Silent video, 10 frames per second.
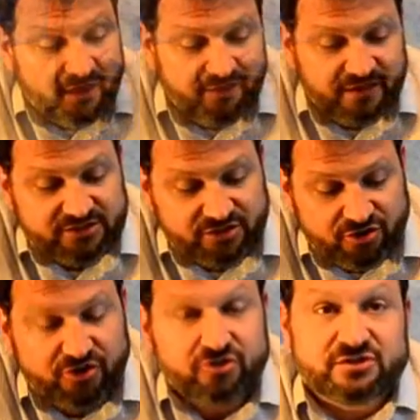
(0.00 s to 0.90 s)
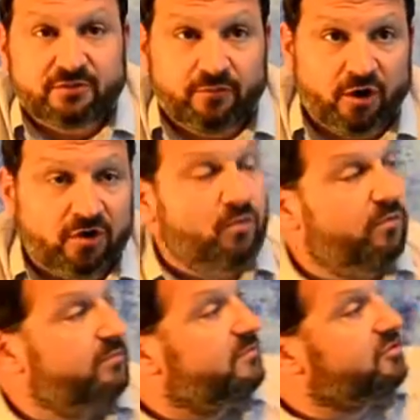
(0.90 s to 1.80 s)
This you can use to mark
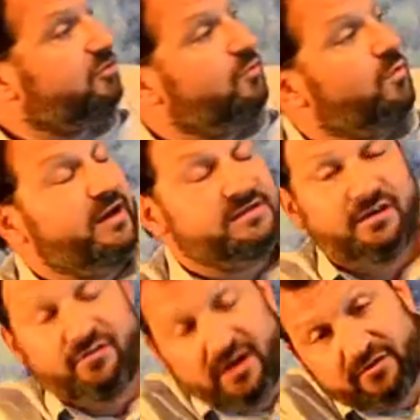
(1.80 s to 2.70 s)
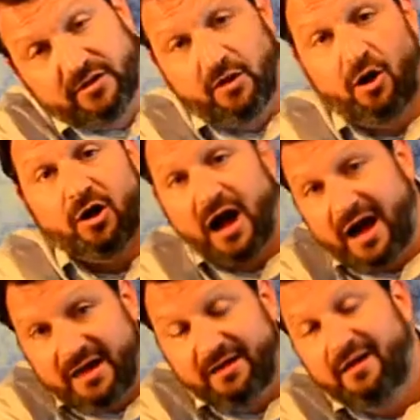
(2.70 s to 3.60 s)
certain ways. If you have a long
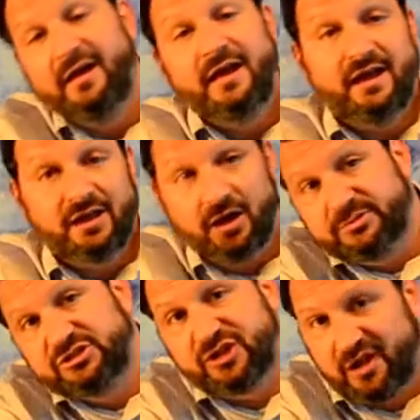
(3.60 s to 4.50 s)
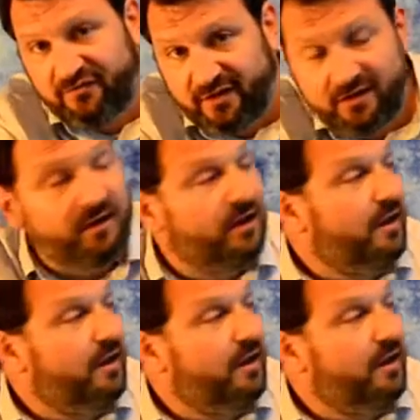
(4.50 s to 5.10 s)
hike, it helps chafing.